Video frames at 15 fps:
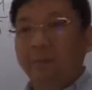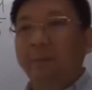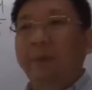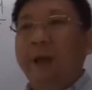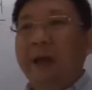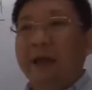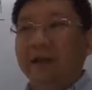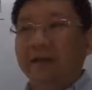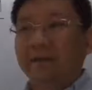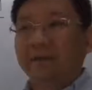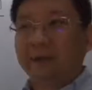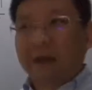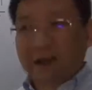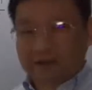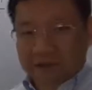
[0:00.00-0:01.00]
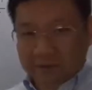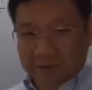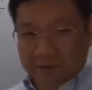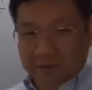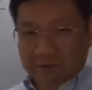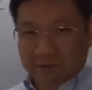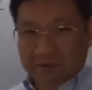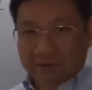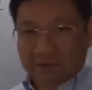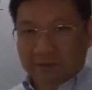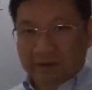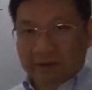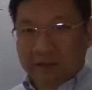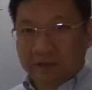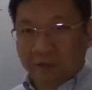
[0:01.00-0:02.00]
bad fractions,
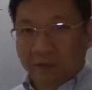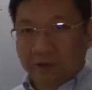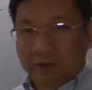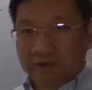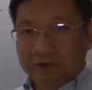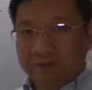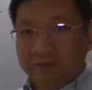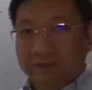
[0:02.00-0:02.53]
in other words.